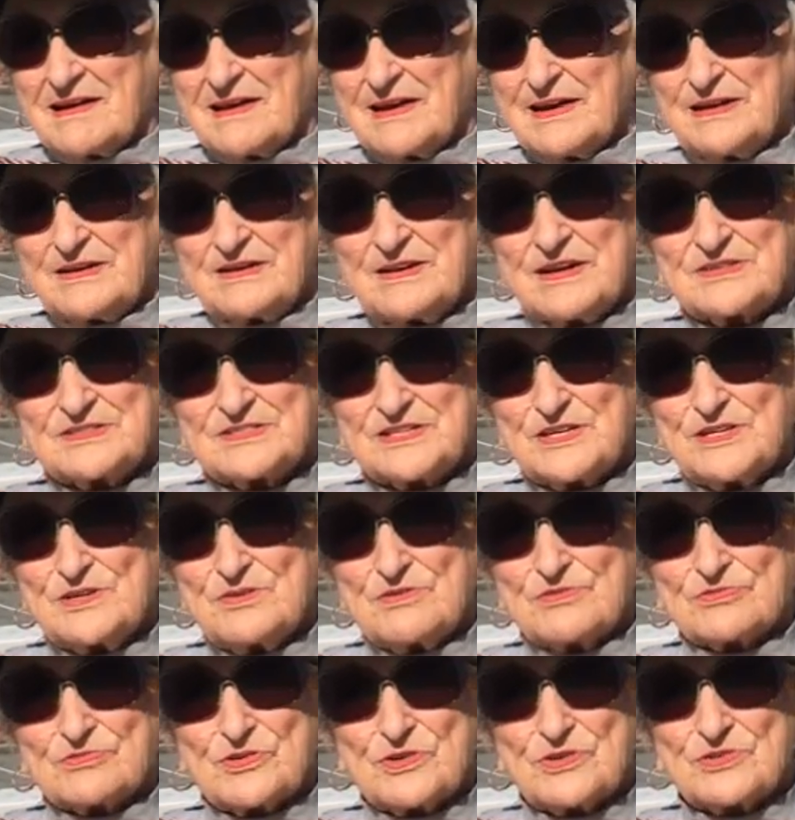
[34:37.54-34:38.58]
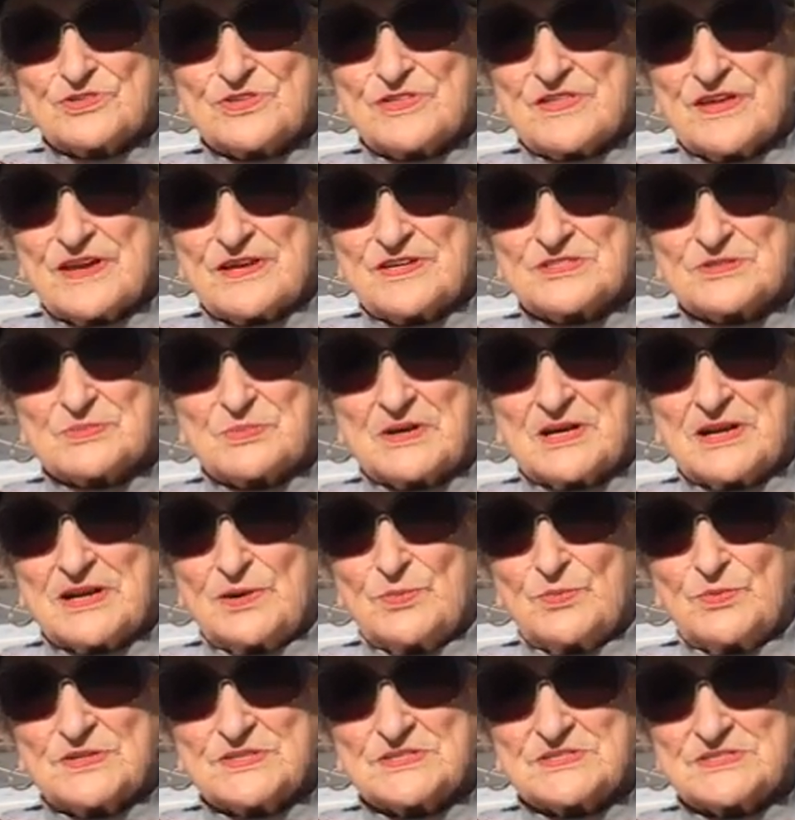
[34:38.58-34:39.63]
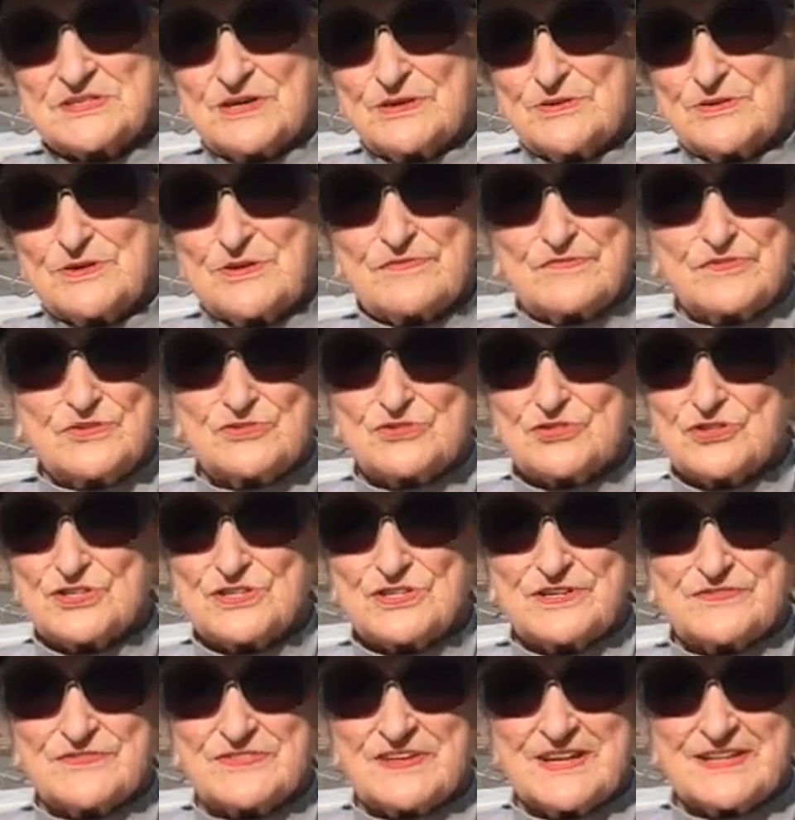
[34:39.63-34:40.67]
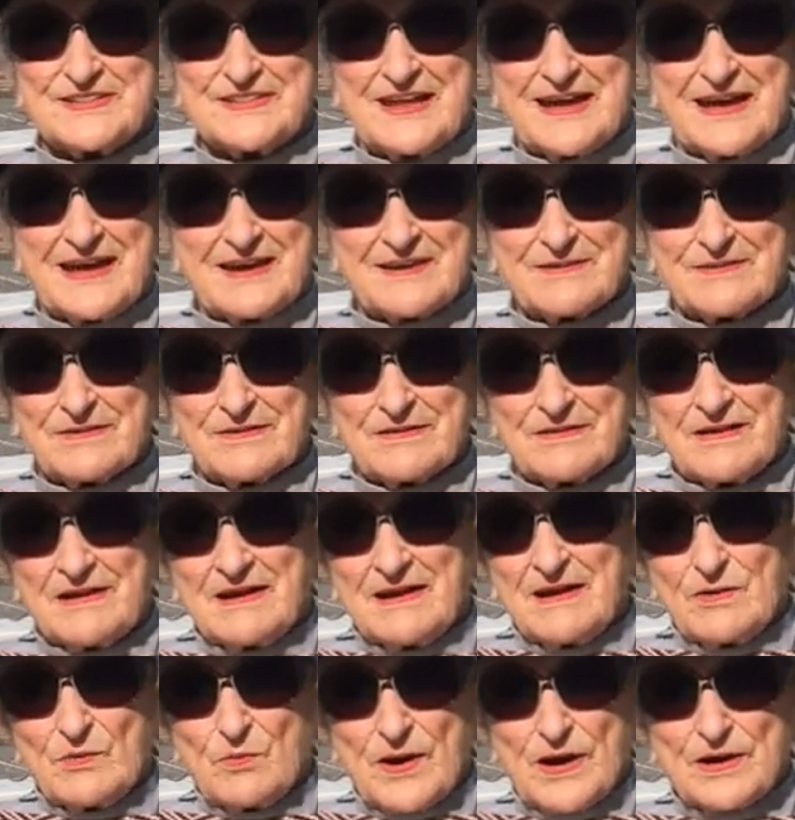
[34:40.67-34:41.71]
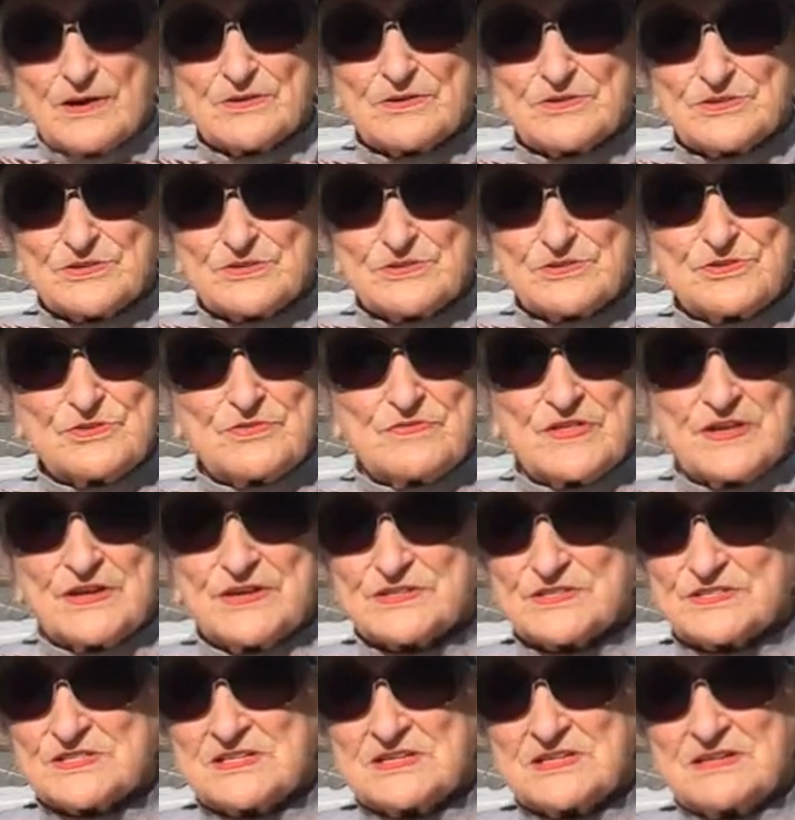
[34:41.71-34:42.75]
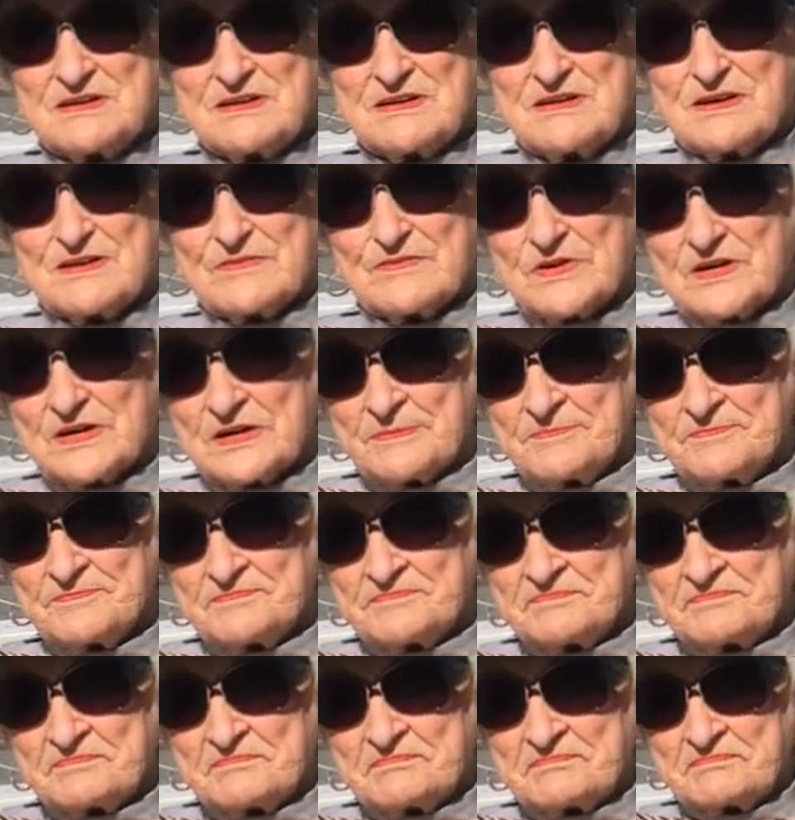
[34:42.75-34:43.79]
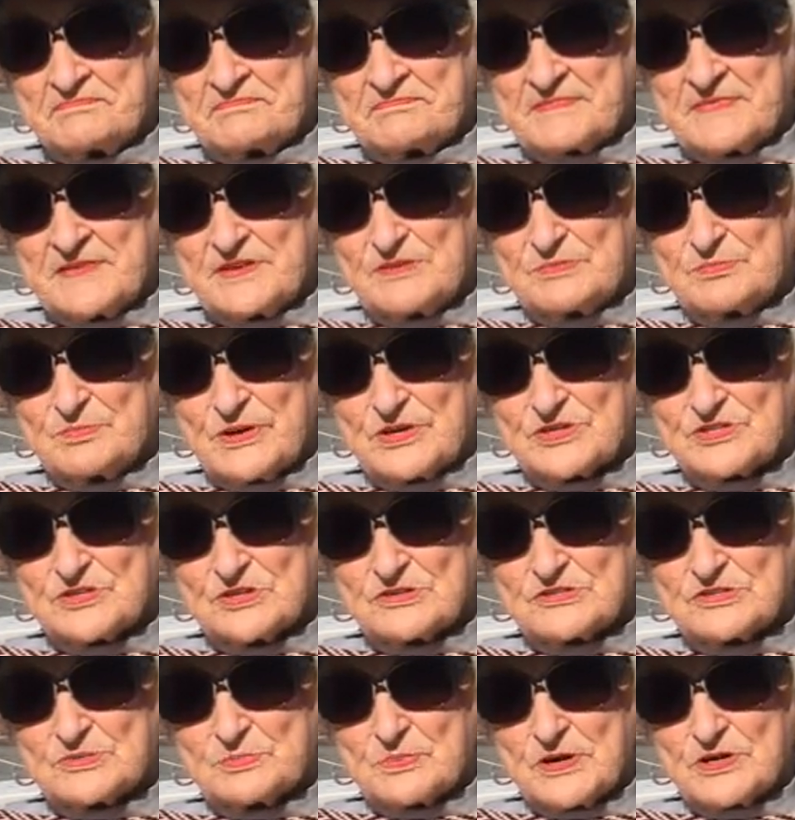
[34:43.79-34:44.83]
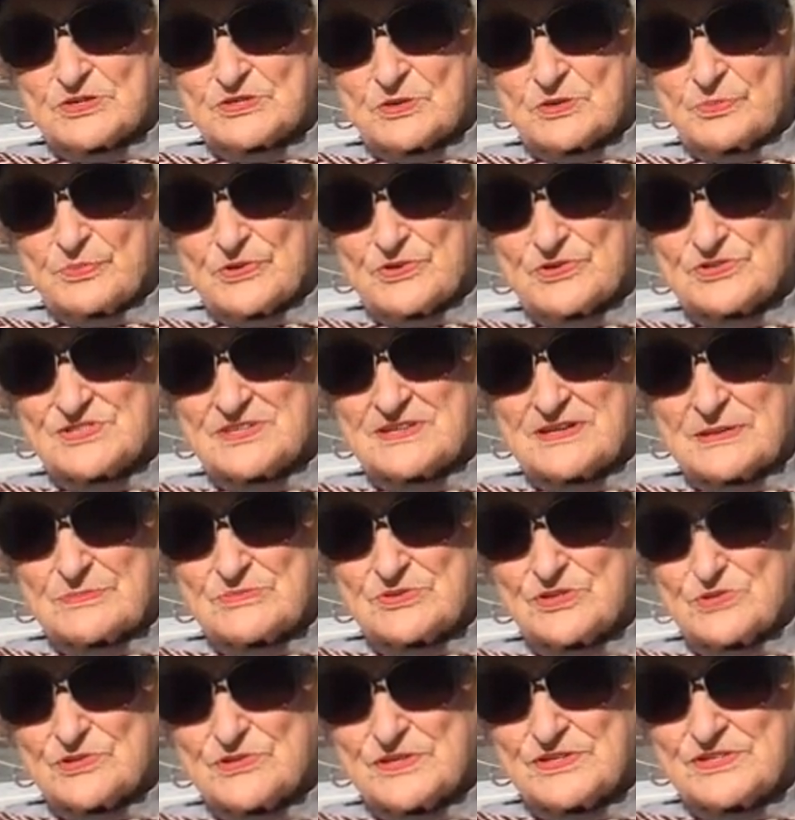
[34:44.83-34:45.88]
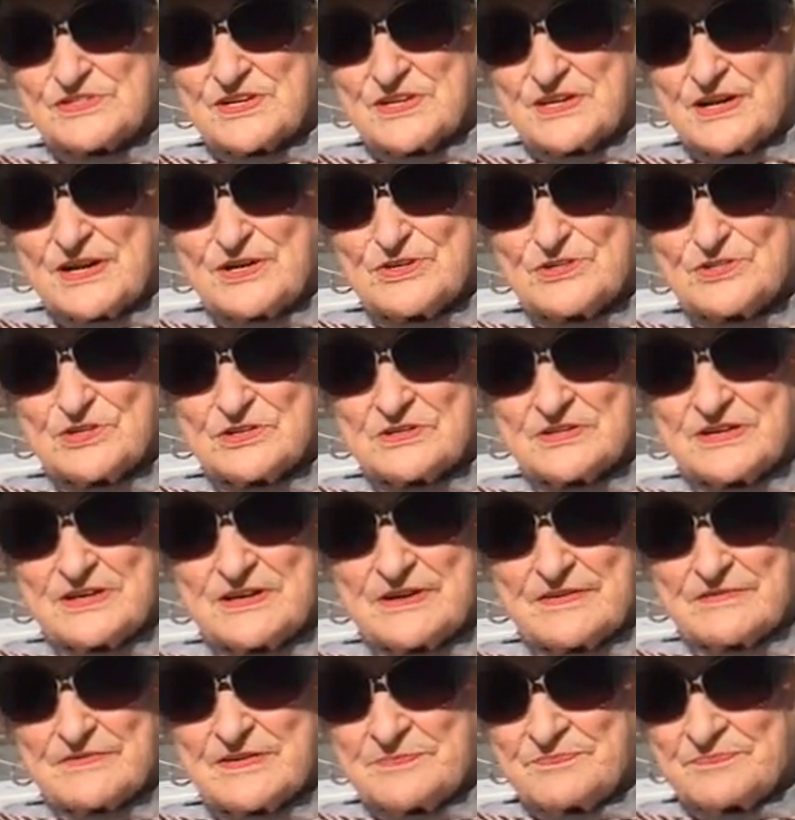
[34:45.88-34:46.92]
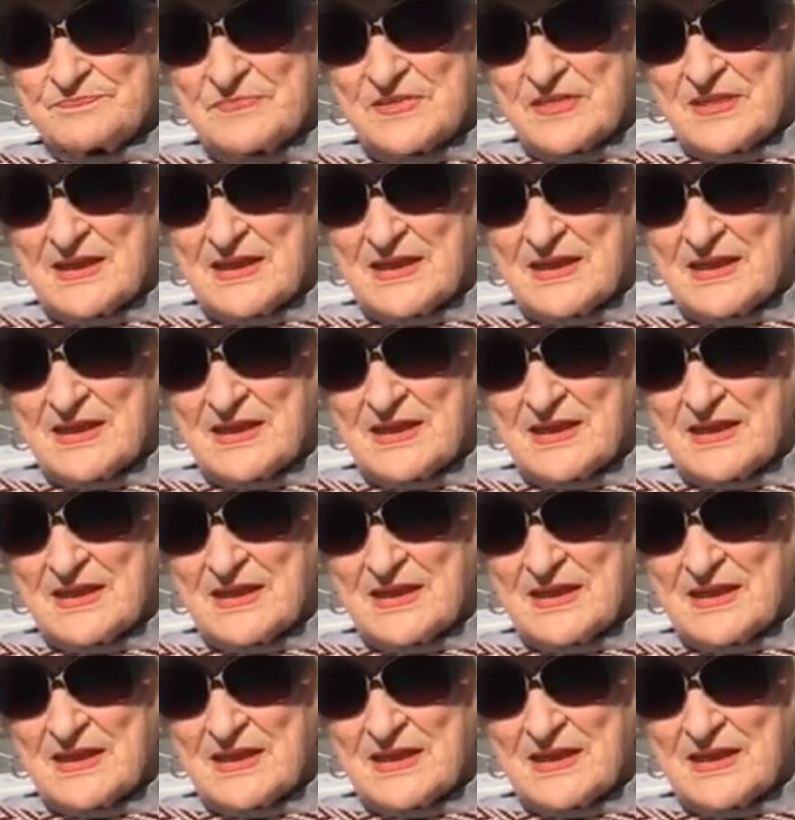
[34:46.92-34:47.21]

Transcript: He'd see you through things, but he wouldn't say you if you shouldn't have done that or why don't you do this? He never, special, special person. I'm sure he's an angel in heaven.